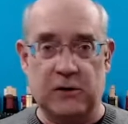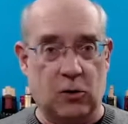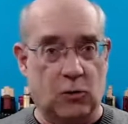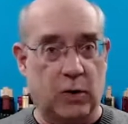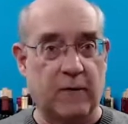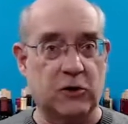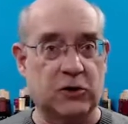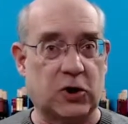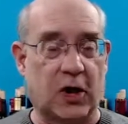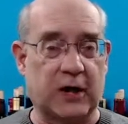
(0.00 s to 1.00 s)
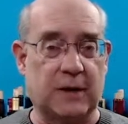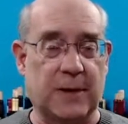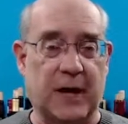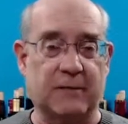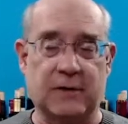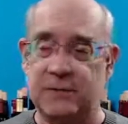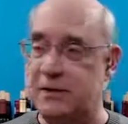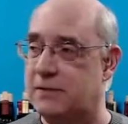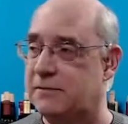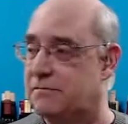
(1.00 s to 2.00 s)
know, whatever you're talking about, I
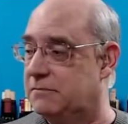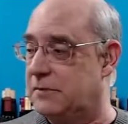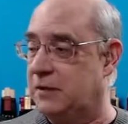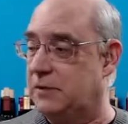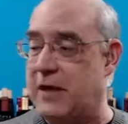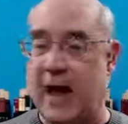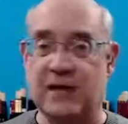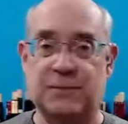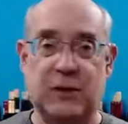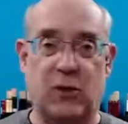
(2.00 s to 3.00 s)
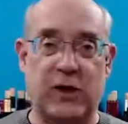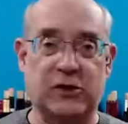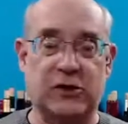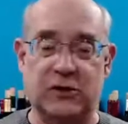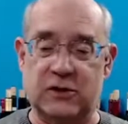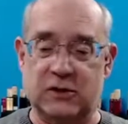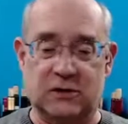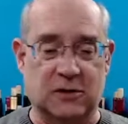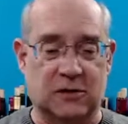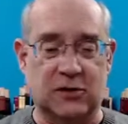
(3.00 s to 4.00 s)
mean, you ask me questions
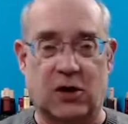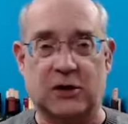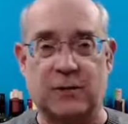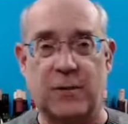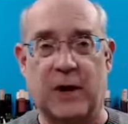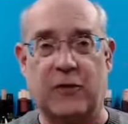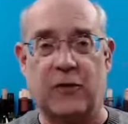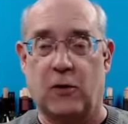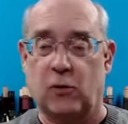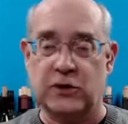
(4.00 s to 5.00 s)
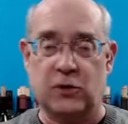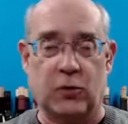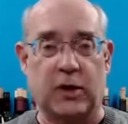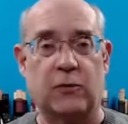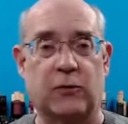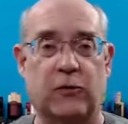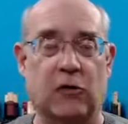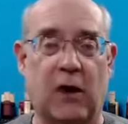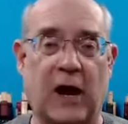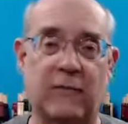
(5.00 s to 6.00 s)
or talk to me about what's going on with your
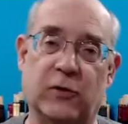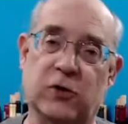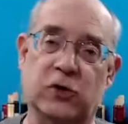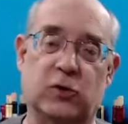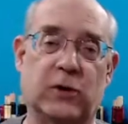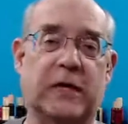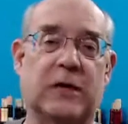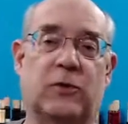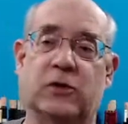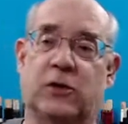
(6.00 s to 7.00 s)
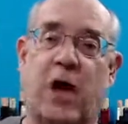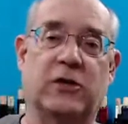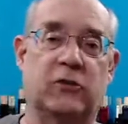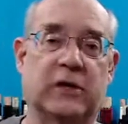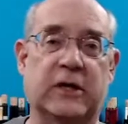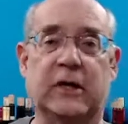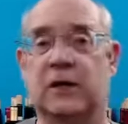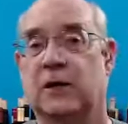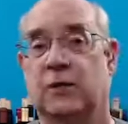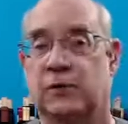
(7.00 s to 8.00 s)
life, what you're drinking, what you're not drinking,
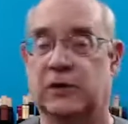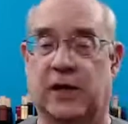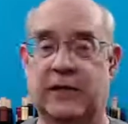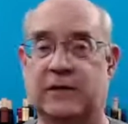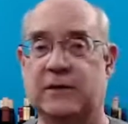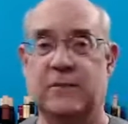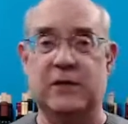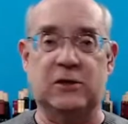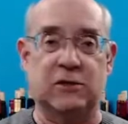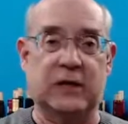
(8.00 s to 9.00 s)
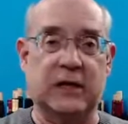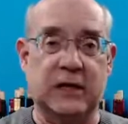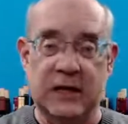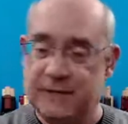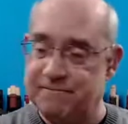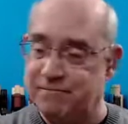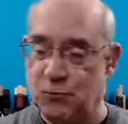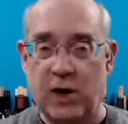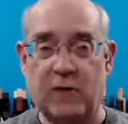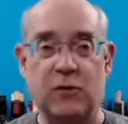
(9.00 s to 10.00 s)
what you like to see me drinking,
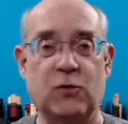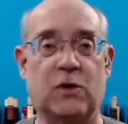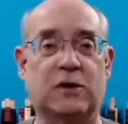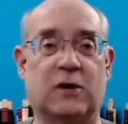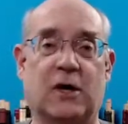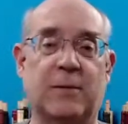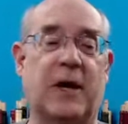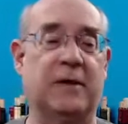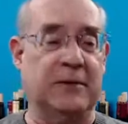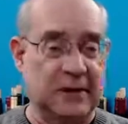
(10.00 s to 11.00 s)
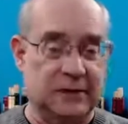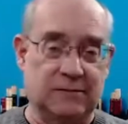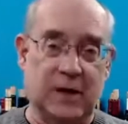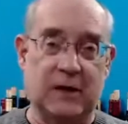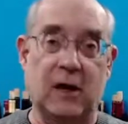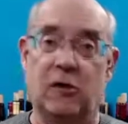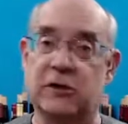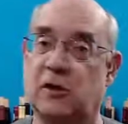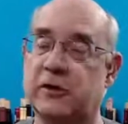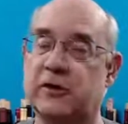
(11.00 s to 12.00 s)
whatever you want to talk about, you know, as
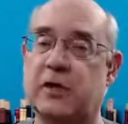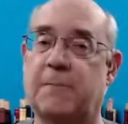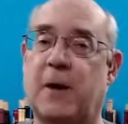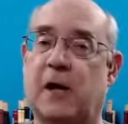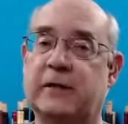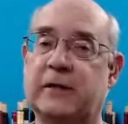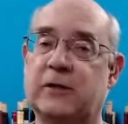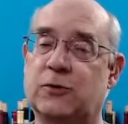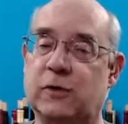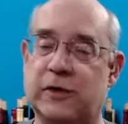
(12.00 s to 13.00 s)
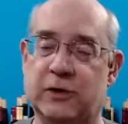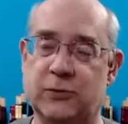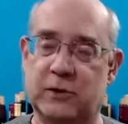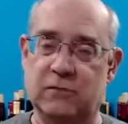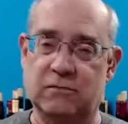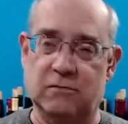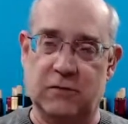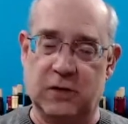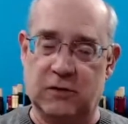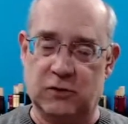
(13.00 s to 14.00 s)
long as it's not politics or religion, we don't,
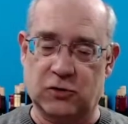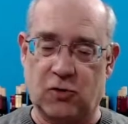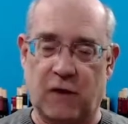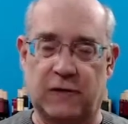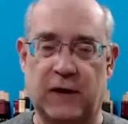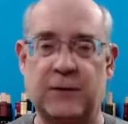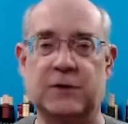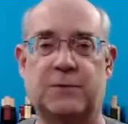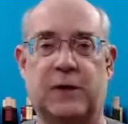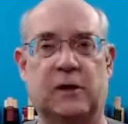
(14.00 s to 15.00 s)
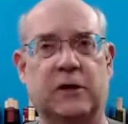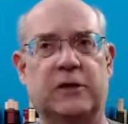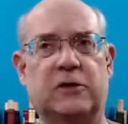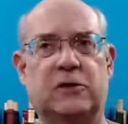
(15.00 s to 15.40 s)
those are off limits, but let's